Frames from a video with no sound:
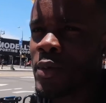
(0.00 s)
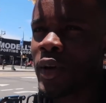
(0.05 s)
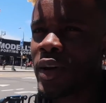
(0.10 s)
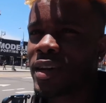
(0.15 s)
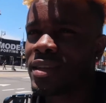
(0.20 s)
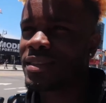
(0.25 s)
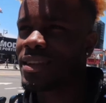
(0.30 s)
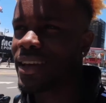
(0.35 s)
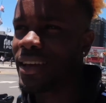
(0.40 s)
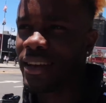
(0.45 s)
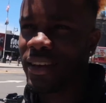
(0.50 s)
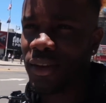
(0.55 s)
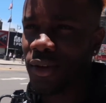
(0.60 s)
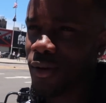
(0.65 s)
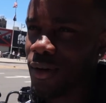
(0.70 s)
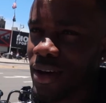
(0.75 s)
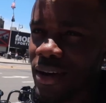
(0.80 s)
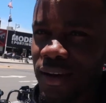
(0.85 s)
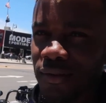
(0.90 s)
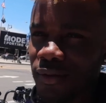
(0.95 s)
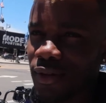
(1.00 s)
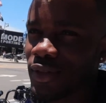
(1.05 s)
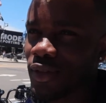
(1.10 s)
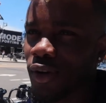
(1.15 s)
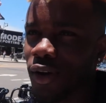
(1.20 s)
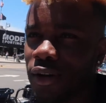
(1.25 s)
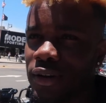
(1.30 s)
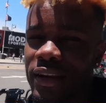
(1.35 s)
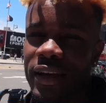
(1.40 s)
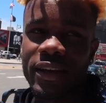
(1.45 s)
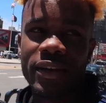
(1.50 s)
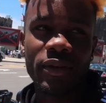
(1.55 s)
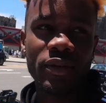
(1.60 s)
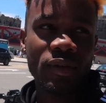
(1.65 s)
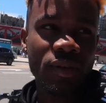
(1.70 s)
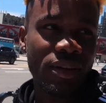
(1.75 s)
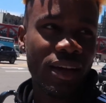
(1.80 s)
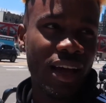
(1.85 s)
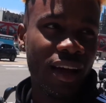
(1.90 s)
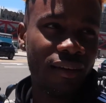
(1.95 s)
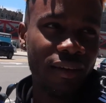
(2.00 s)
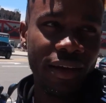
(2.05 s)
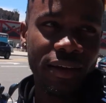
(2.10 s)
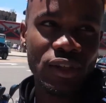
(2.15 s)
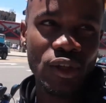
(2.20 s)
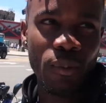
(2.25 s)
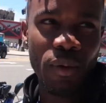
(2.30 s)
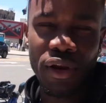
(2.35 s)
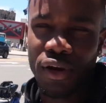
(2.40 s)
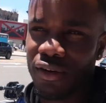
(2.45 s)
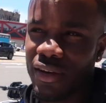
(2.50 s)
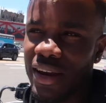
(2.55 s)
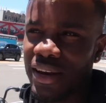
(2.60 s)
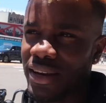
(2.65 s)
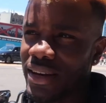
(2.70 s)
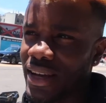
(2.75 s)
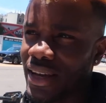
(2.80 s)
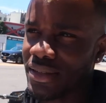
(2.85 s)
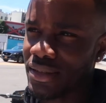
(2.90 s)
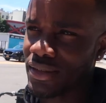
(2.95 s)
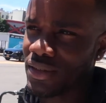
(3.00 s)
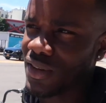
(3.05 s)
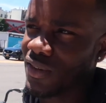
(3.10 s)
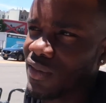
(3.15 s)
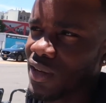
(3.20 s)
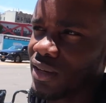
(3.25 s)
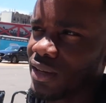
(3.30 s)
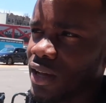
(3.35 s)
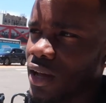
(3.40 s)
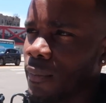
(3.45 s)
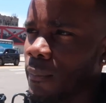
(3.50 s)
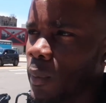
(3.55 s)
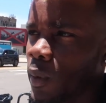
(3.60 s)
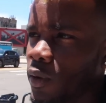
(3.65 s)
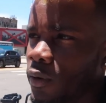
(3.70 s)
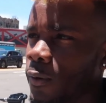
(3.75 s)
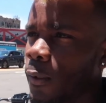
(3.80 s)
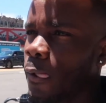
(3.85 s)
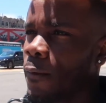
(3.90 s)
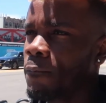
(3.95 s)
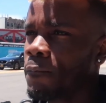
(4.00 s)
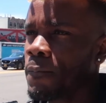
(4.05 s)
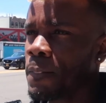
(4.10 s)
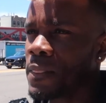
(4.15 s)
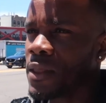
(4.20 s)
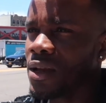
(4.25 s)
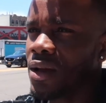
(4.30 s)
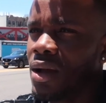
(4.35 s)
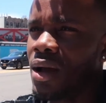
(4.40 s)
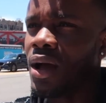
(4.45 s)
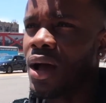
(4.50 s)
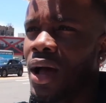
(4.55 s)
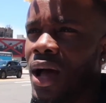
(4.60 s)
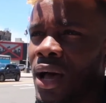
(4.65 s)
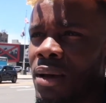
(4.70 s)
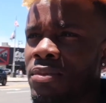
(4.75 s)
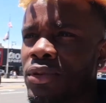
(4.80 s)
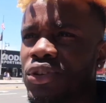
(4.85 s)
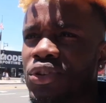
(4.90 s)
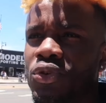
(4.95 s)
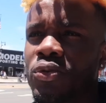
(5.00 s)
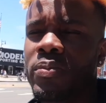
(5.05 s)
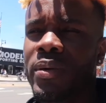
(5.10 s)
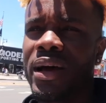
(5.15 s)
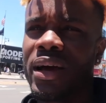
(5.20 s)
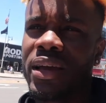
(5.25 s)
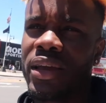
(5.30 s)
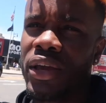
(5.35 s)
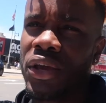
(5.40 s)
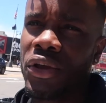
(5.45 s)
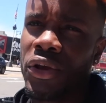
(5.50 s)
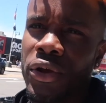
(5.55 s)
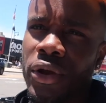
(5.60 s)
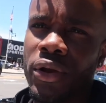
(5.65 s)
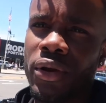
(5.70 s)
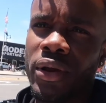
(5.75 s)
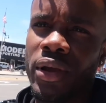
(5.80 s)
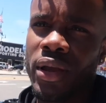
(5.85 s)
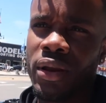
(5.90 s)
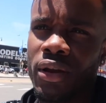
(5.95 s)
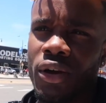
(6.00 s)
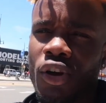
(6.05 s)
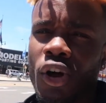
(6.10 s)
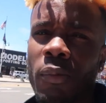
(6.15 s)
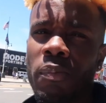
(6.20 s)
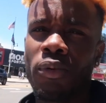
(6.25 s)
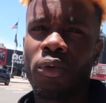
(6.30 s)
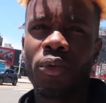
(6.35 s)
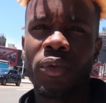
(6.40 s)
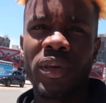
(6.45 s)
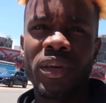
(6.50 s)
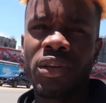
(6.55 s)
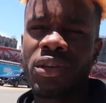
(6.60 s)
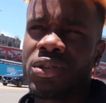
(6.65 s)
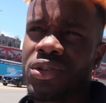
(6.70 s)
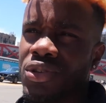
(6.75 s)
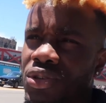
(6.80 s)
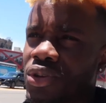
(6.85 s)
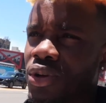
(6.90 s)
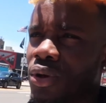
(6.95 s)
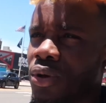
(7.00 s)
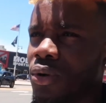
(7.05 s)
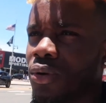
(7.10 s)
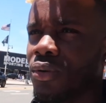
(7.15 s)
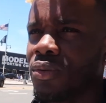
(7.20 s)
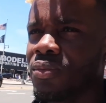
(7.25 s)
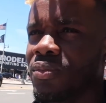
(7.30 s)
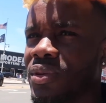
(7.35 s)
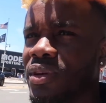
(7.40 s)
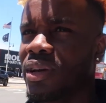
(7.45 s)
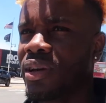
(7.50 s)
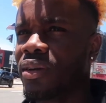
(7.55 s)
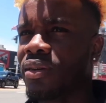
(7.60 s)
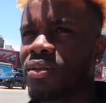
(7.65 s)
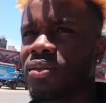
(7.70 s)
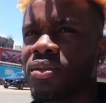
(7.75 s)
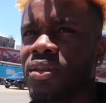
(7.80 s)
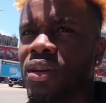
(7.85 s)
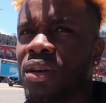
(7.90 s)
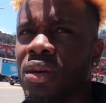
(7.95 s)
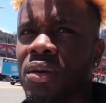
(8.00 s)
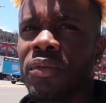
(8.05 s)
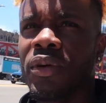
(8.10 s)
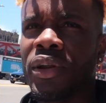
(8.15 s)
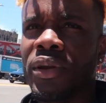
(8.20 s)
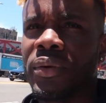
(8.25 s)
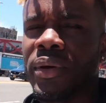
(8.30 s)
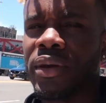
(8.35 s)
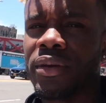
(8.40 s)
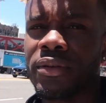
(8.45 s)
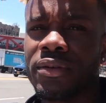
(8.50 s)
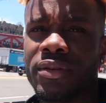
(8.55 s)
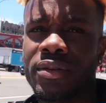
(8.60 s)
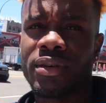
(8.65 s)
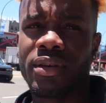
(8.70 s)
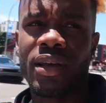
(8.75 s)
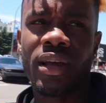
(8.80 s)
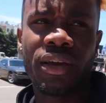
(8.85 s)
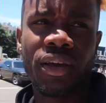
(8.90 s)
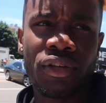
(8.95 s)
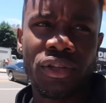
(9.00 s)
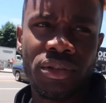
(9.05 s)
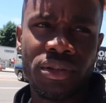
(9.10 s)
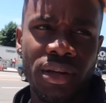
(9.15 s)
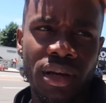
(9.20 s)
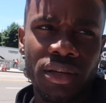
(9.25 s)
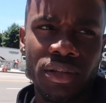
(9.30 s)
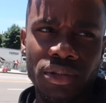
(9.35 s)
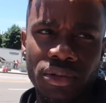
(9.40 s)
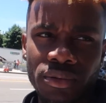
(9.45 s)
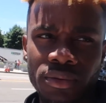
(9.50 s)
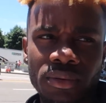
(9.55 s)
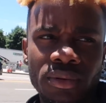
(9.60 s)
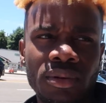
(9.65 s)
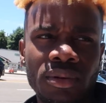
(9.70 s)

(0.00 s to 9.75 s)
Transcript: because like, yo, I never thought like you was gonna have like so many rainy days and stuff like that, but I'm due back here in a couple weeks, so yeah. But anyway, I'll catch you guys soon.